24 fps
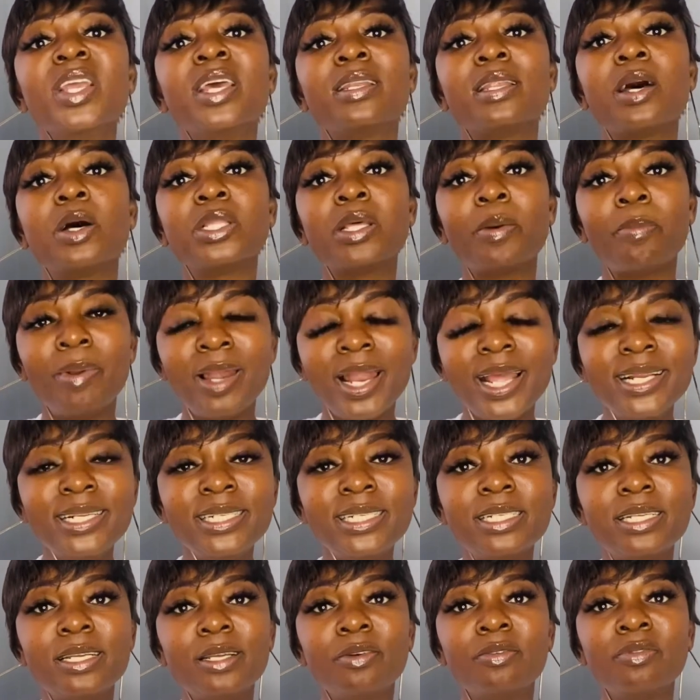Now the
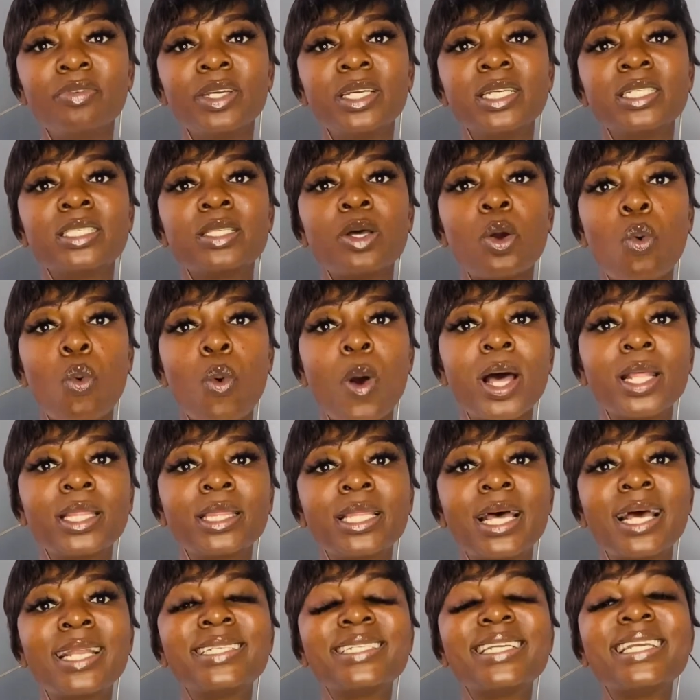plaintiff is the one
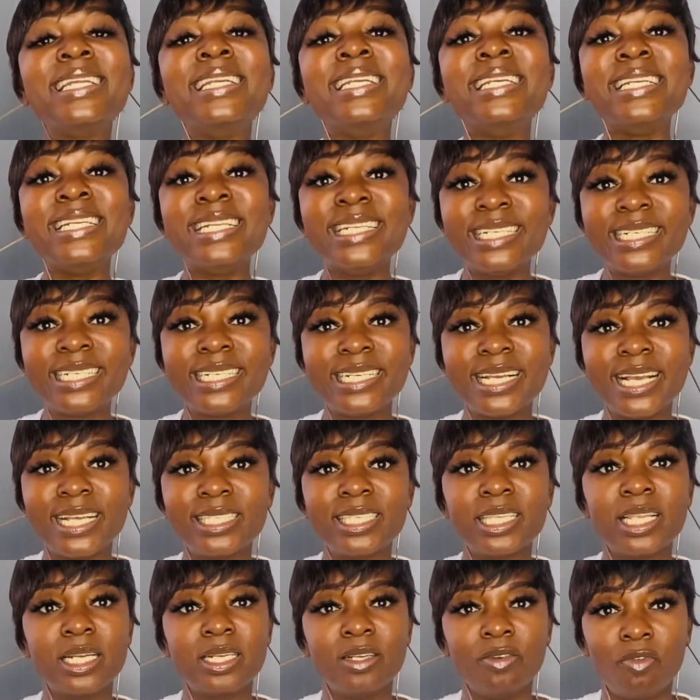that initiates
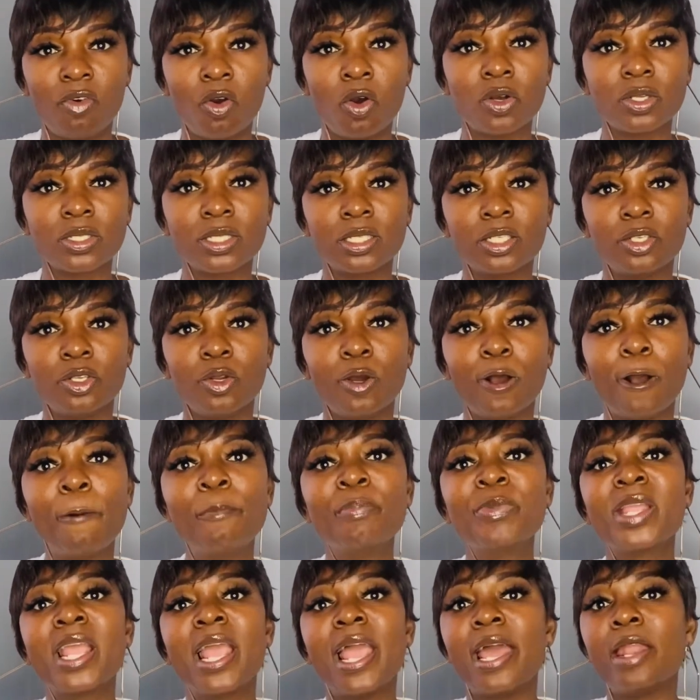the divorce,
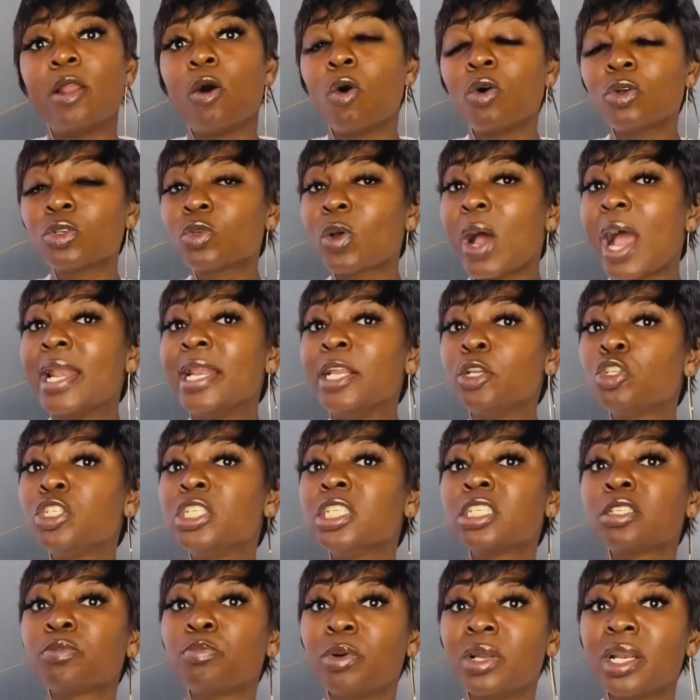and also I need to
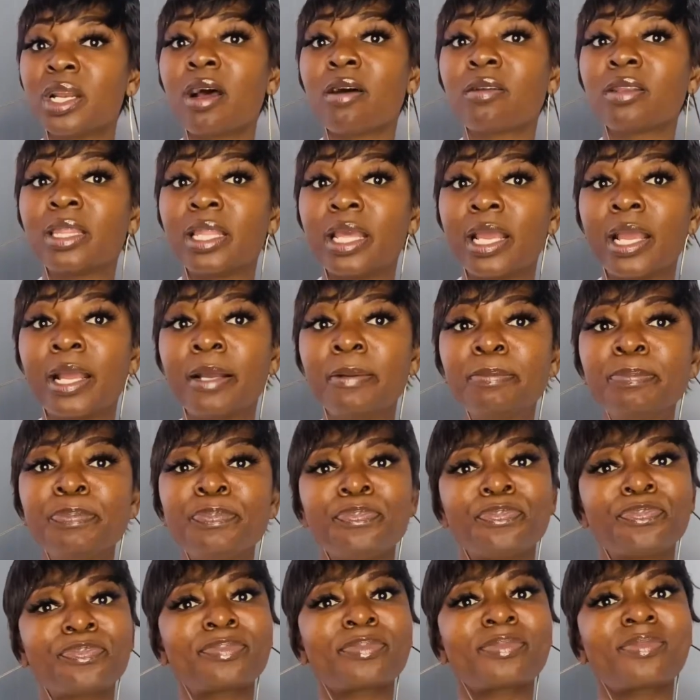just put it out there
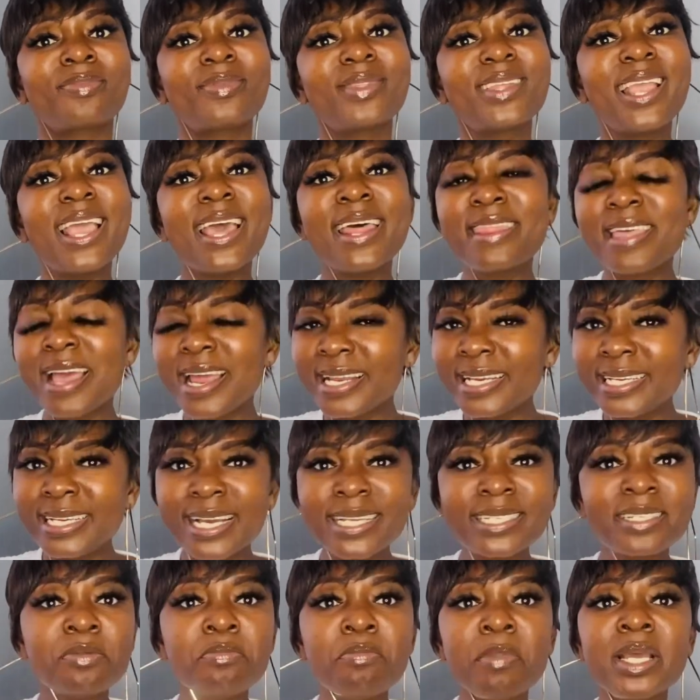that it
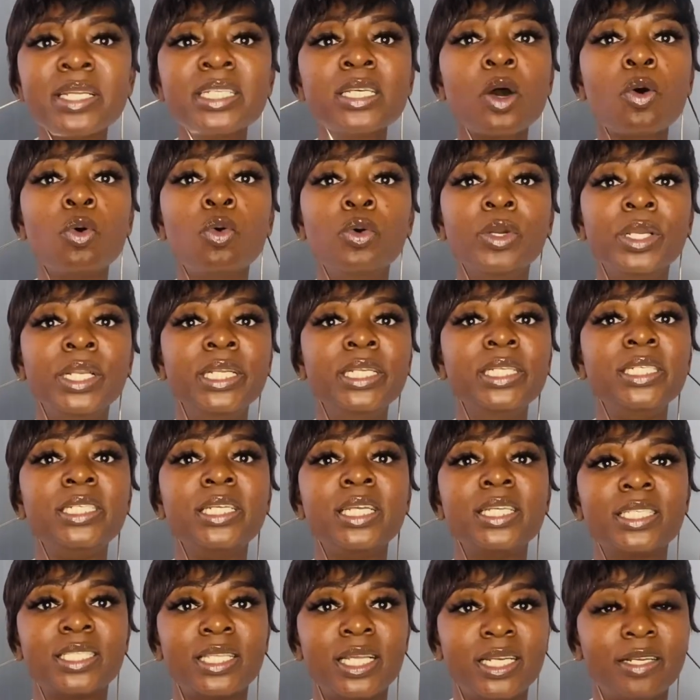doesn't matter who
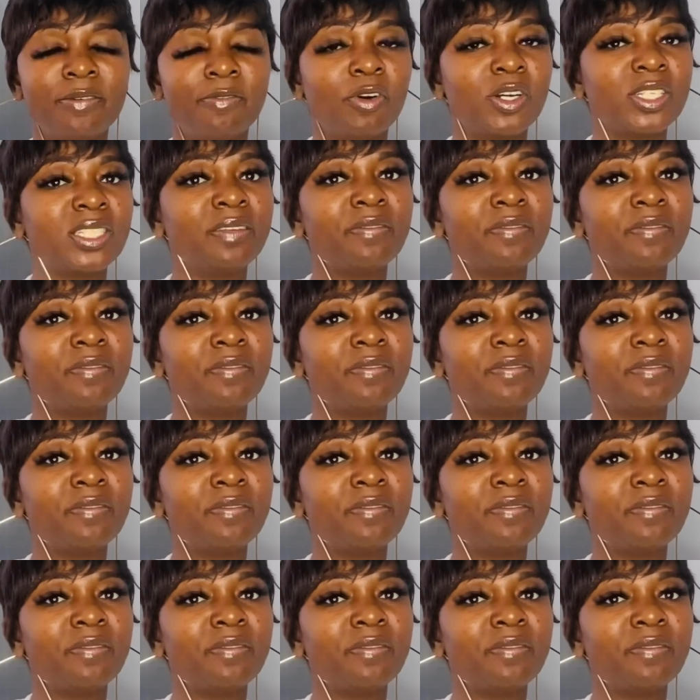initiates the divorce.